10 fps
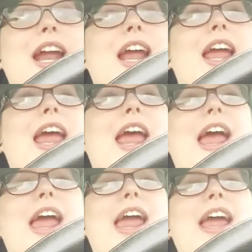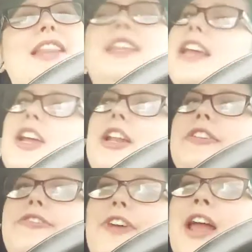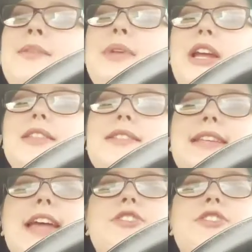and they couldn't find me on the schedule.